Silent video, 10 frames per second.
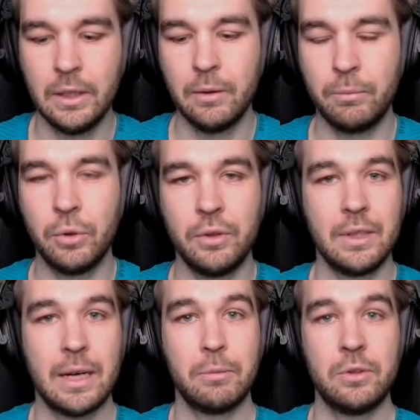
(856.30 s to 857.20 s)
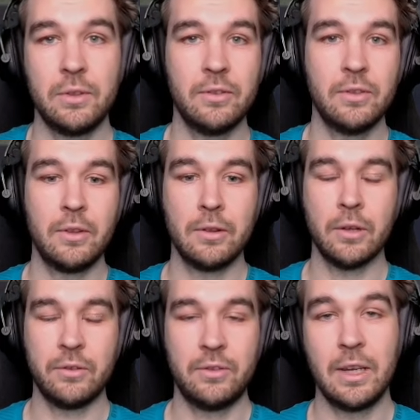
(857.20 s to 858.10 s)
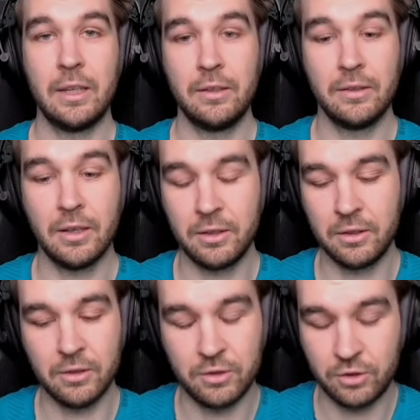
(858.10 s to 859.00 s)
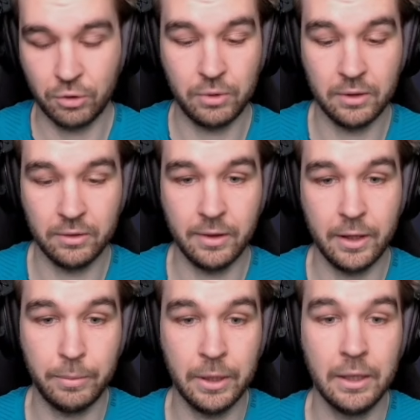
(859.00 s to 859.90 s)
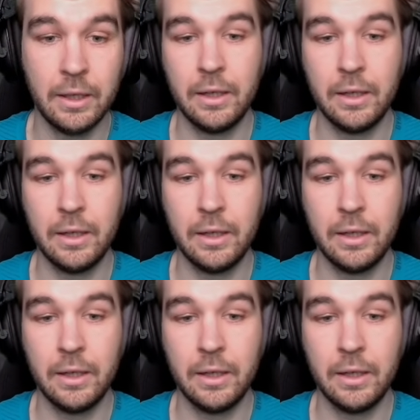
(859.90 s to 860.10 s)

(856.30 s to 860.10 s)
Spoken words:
but the damage is nuts, and I can show you this a little bit.